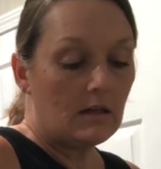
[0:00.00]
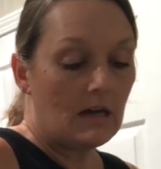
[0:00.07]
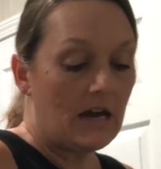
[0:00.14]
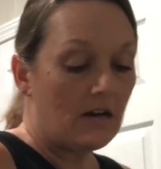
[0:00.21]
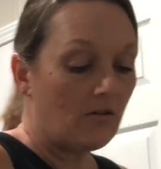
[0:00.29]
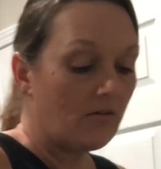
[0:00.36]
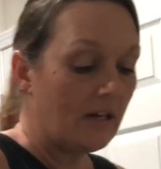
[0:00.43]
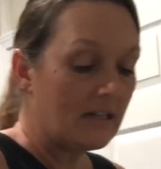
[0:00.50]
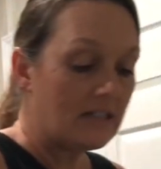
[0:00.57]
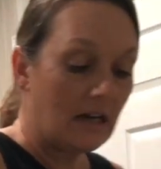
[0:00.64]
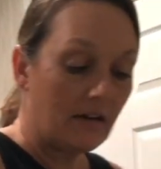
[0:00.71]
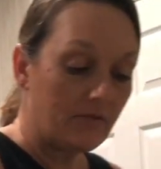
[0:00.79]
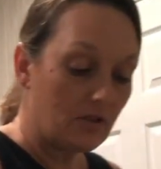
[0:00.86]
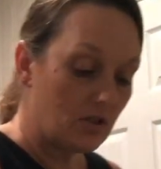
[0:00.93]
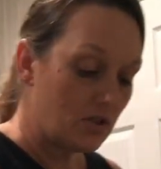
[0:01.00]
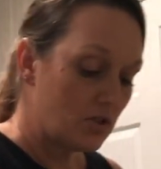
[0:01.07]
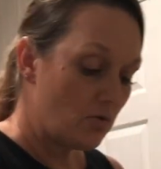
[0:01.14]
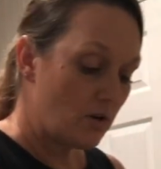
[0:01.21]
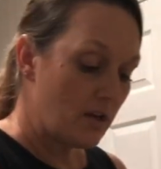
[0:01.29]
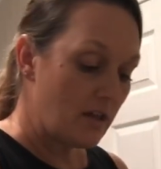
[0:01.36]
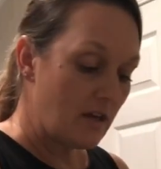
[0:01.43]
I don't like to have to
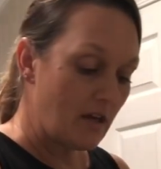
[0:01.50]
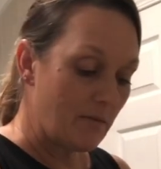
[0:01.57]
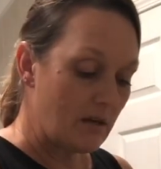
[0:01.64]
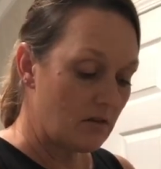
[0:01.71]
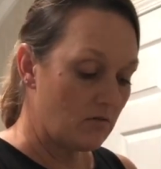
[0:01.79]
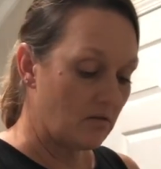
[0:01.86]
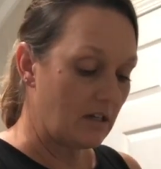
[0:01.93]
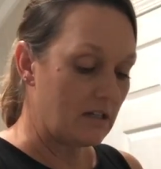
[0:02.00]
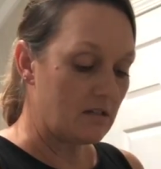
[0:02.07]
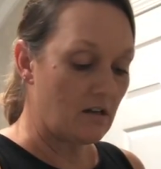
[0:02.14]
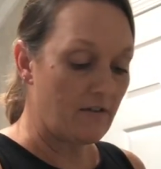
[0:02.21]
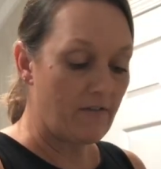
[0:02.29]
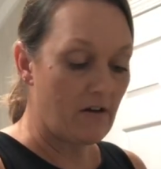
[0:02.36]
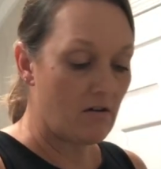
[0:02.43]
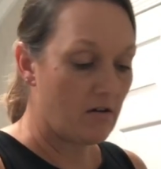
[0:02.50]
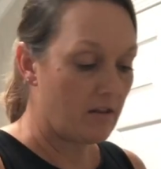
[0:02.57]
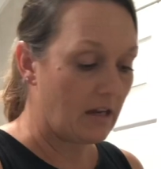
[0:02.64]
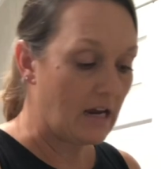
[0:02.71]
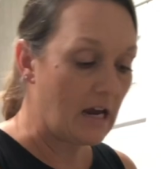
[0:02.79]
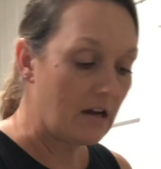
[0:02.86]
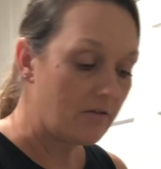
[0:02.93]
store them. I don't like stuff out on the
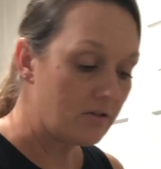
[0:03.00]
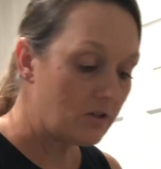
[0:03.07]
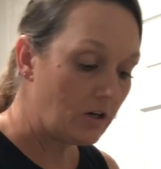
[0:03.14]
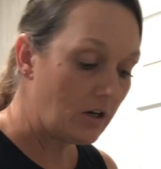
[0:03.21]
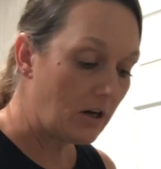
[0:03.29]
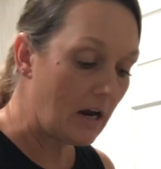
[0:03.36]
counter.